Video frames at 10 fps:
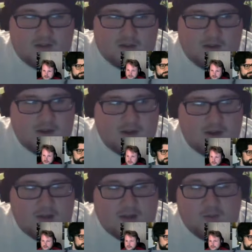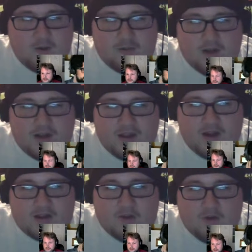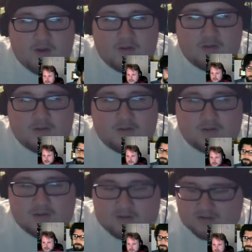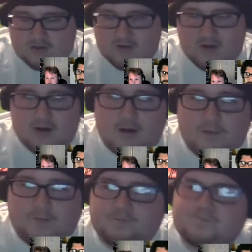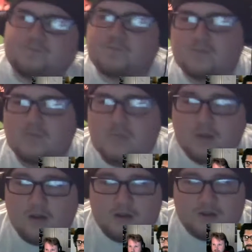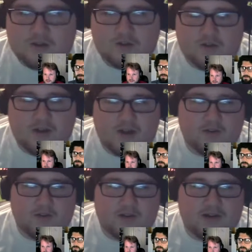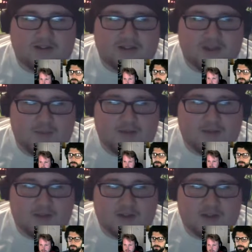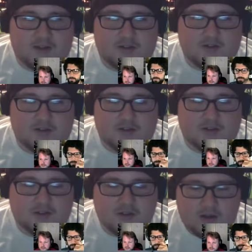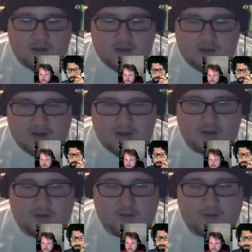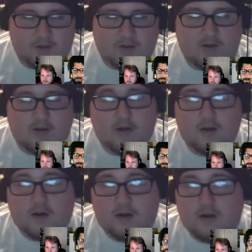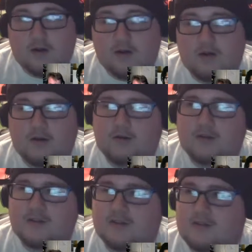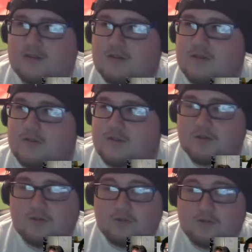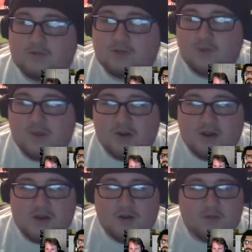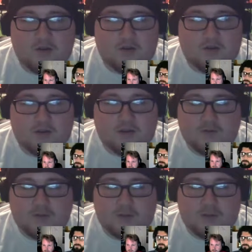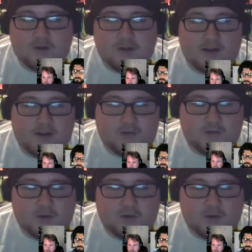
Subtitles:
And then we relay that to our users. On the show, we have a Linux gaming section usually that I do. Let's see, we do community interviews with different people like Daniel Flory.